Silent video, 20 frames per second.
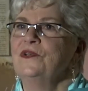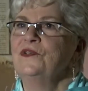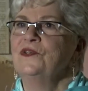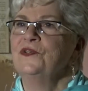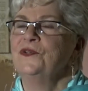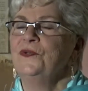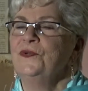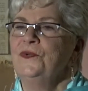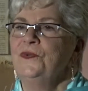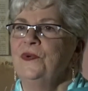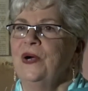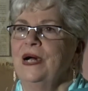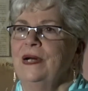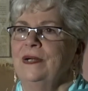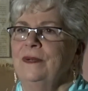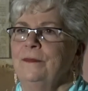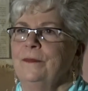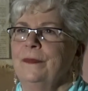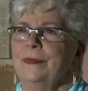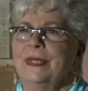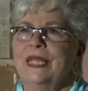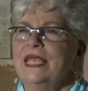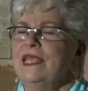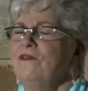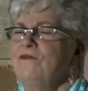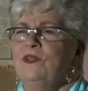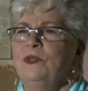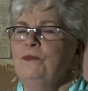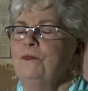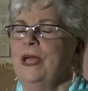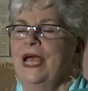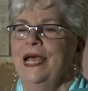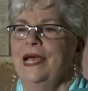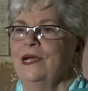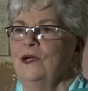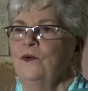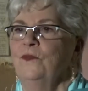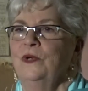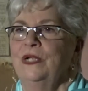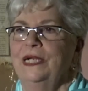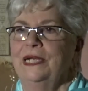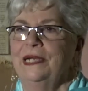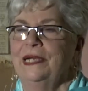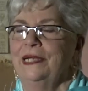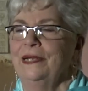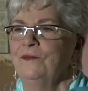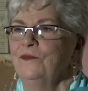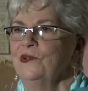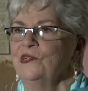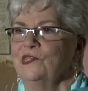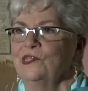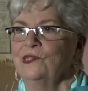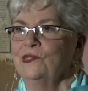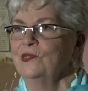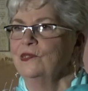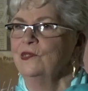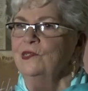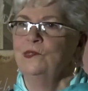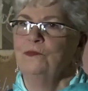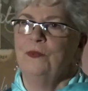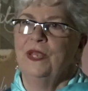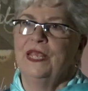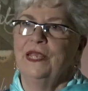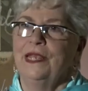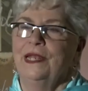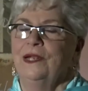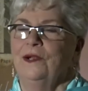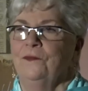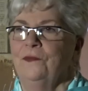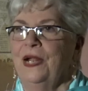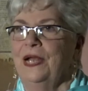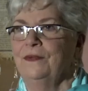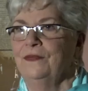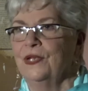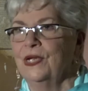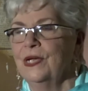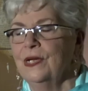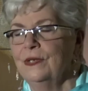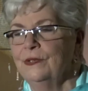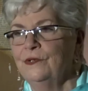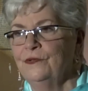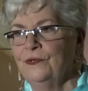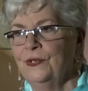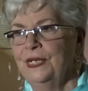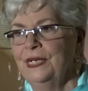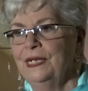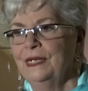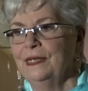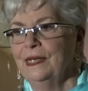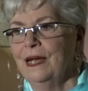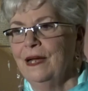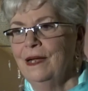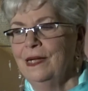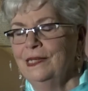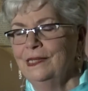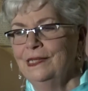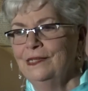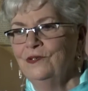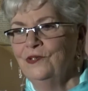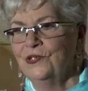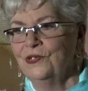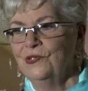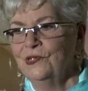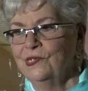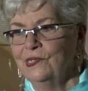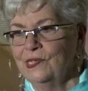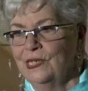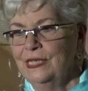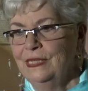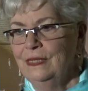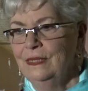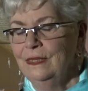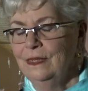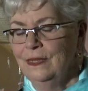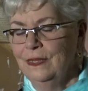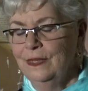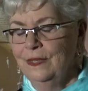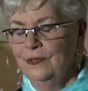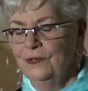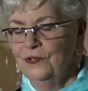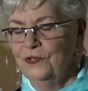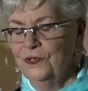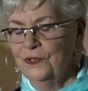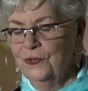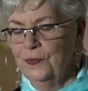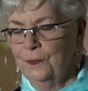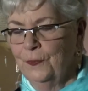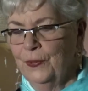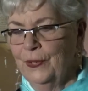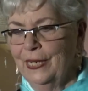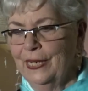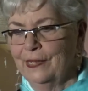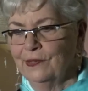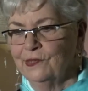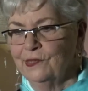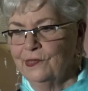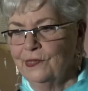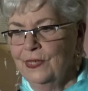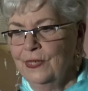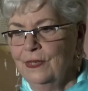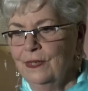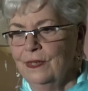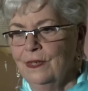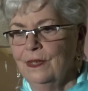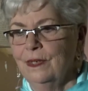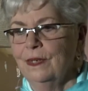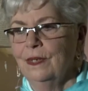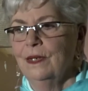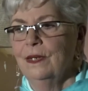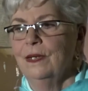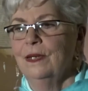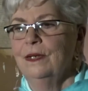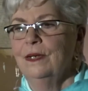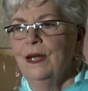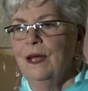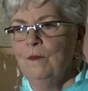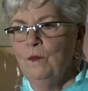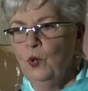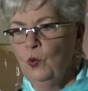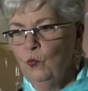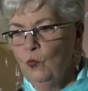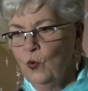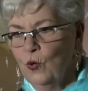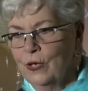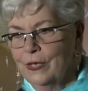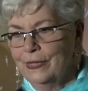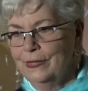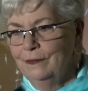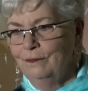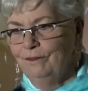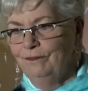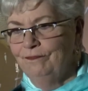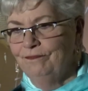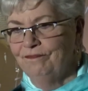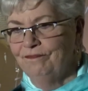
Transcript: to, um, even back when I was speaking around the country at colleges and to the press, number one,